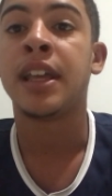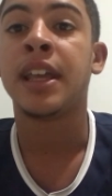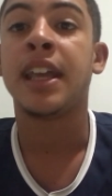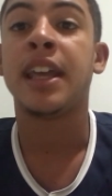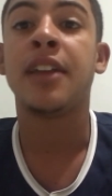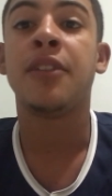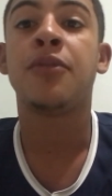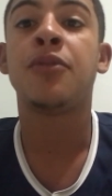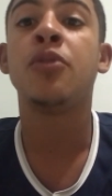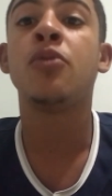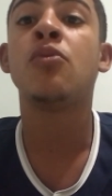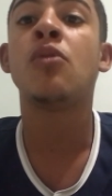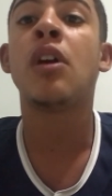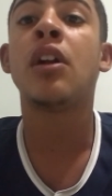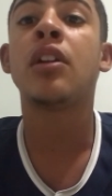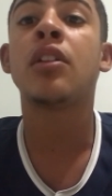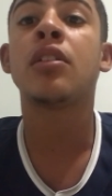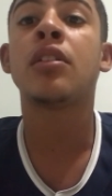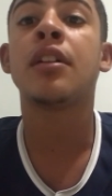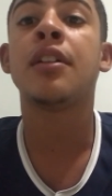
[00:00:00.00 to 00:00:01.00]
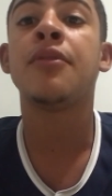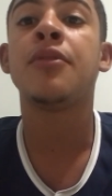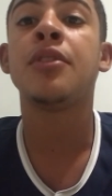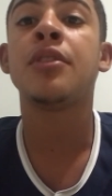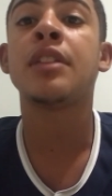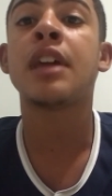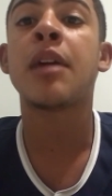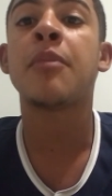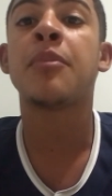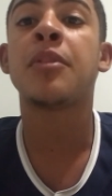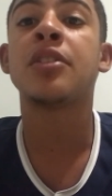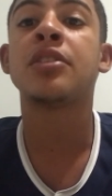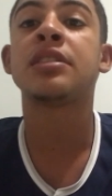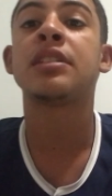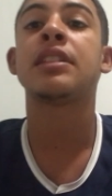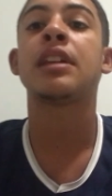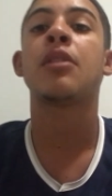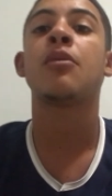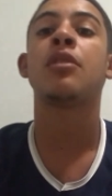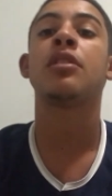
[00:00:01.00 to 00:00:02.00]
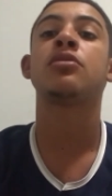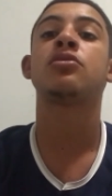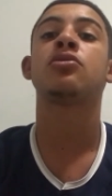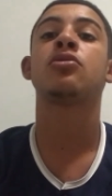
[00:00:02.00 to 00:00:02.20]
If you're that person that wants